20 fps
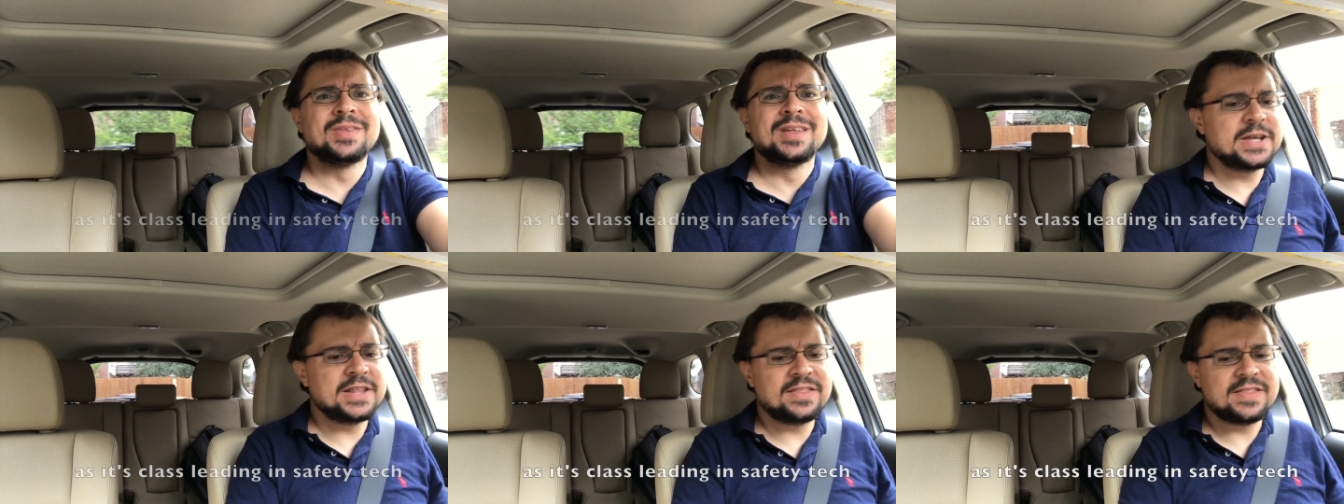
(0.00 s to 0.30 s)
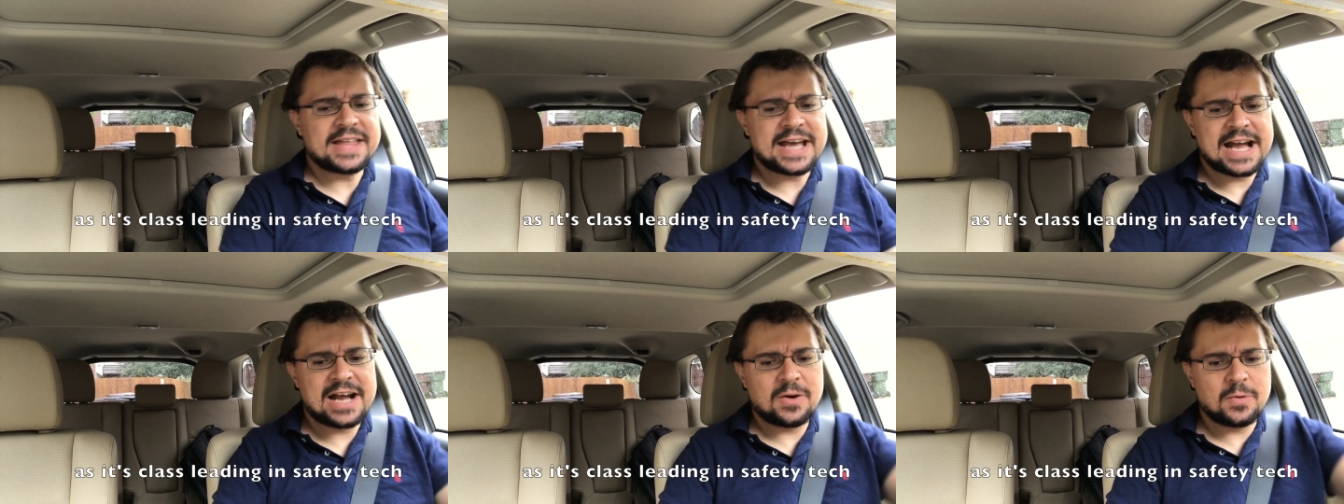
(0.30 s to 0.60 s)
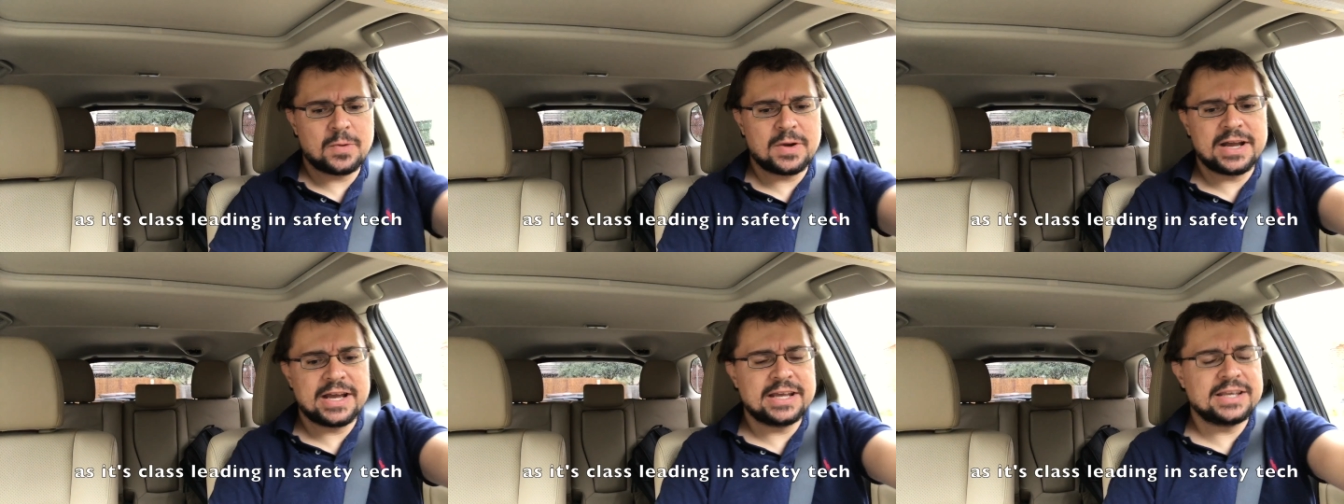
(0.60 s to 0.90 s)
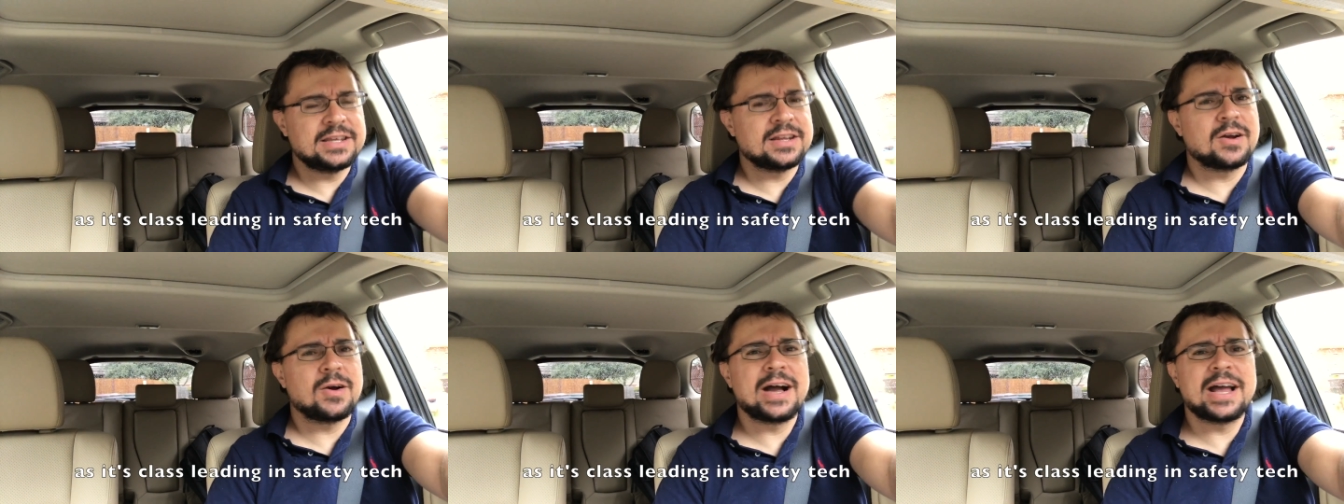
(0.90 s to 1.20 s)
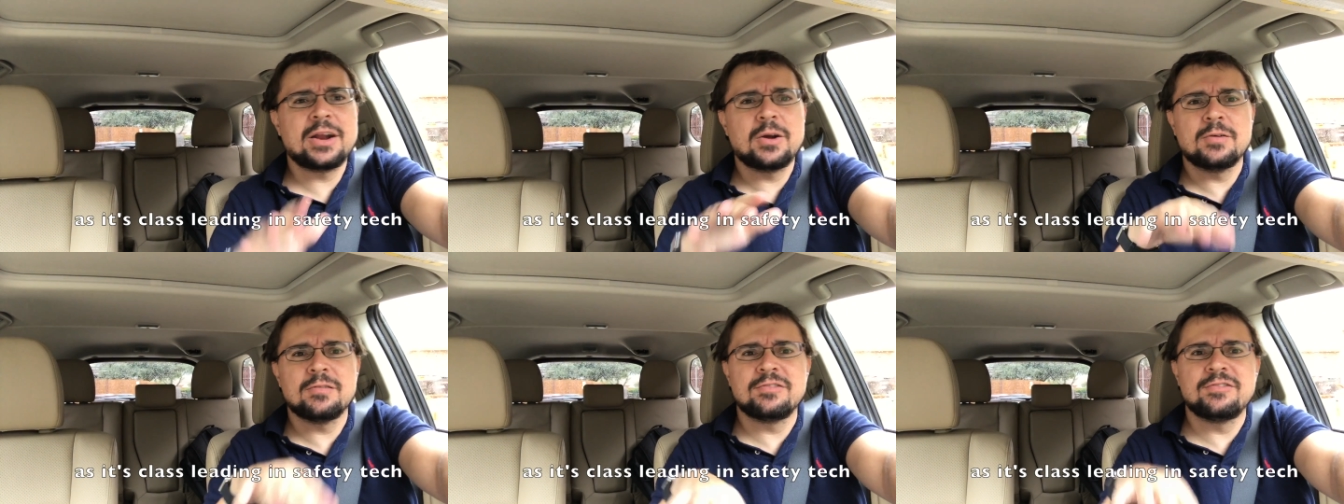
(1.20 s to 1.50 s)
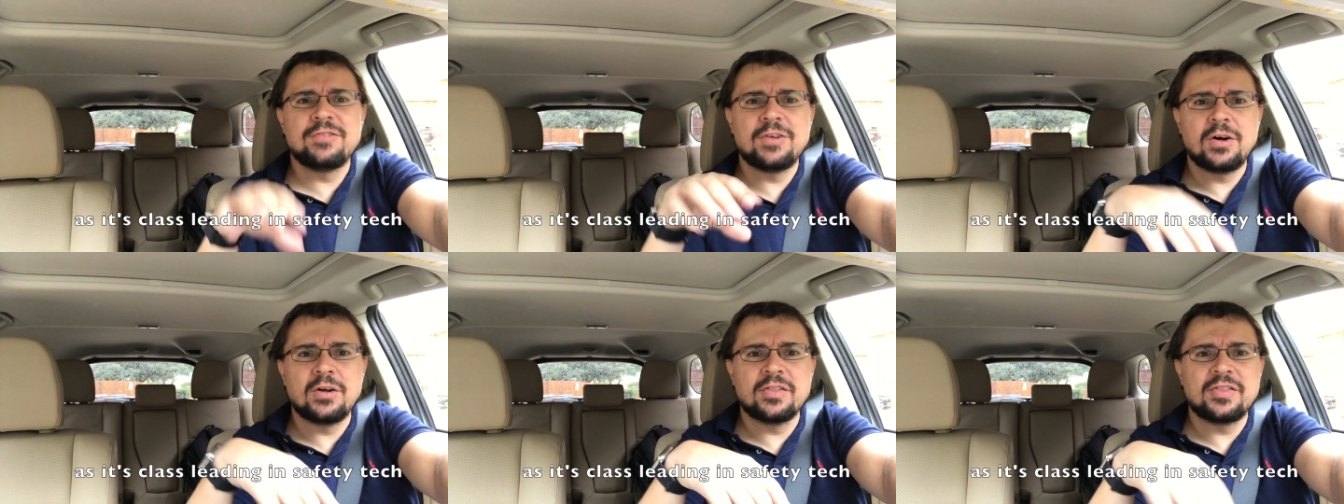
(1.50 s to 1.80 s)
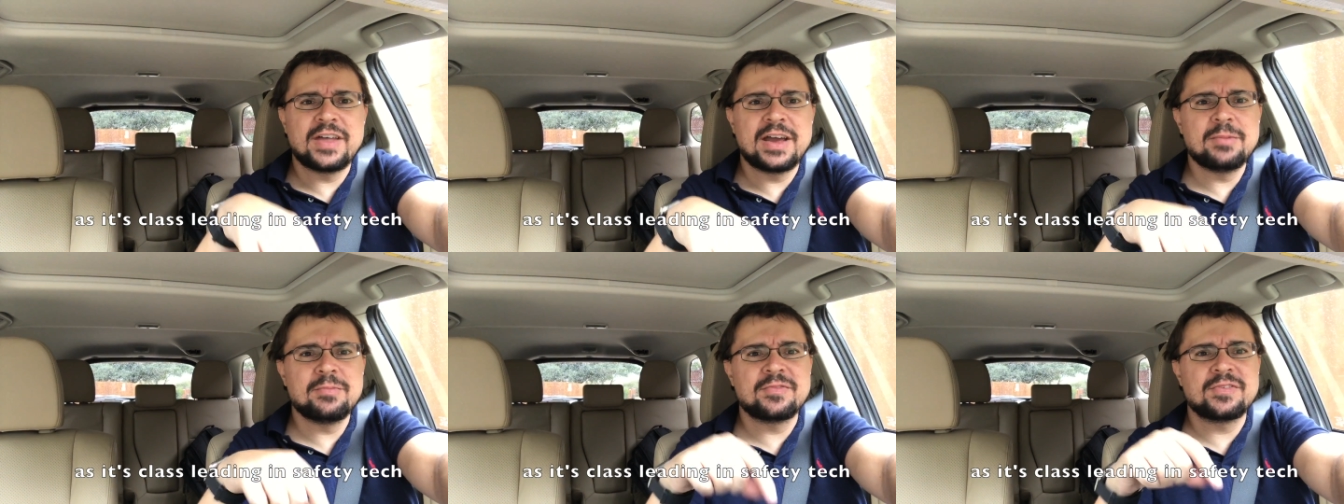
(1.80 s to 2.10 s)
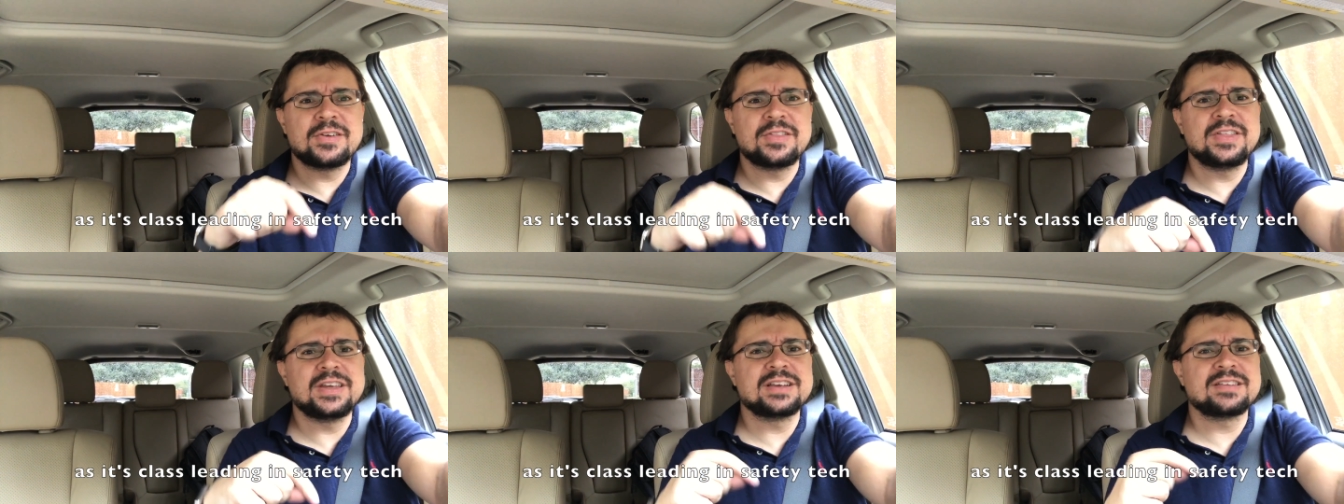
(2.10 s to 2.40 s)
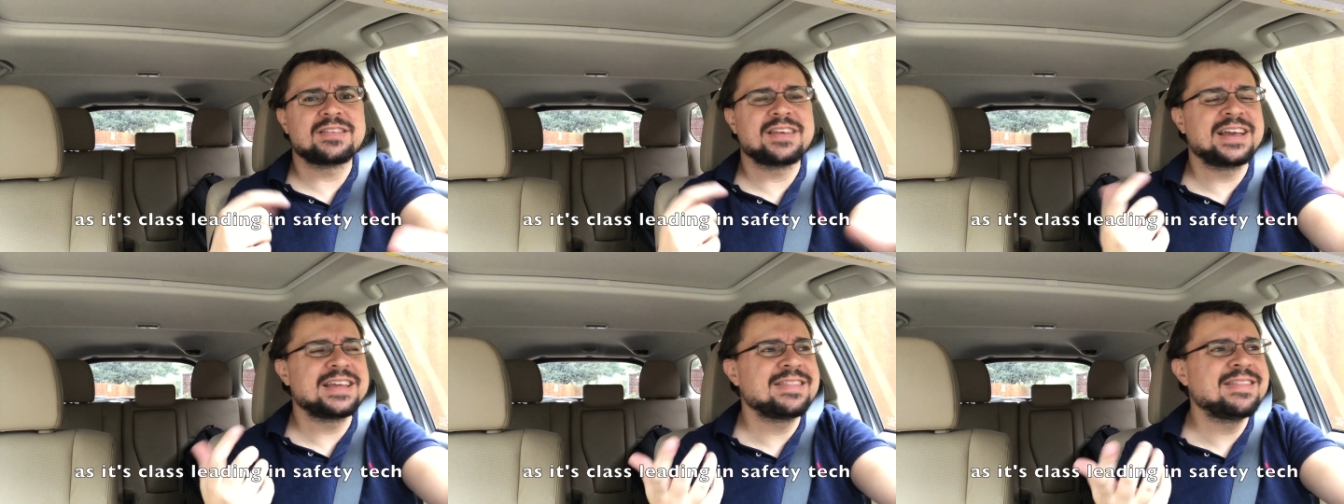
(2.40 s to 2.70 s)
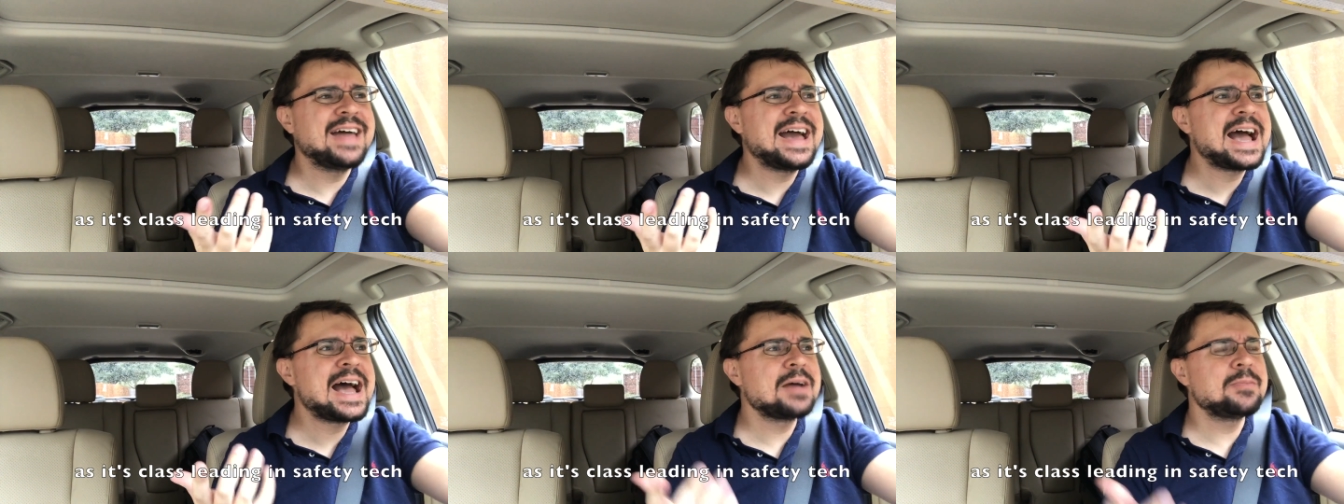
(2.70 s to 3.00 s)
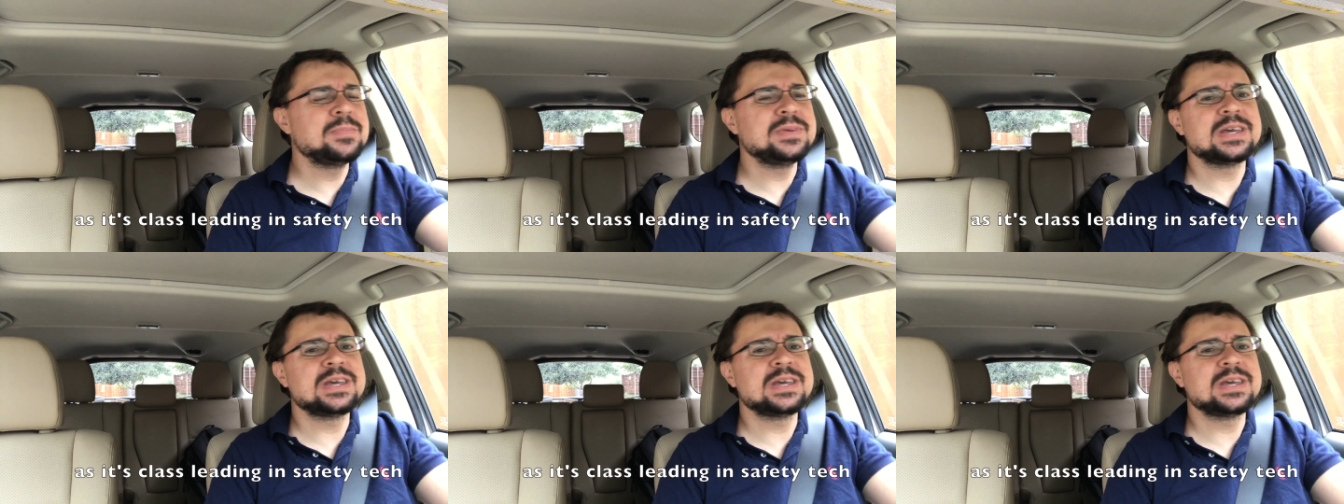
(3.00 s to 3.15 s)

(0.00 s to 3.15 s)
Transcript: In that way, you know, I don't fault them for things like that,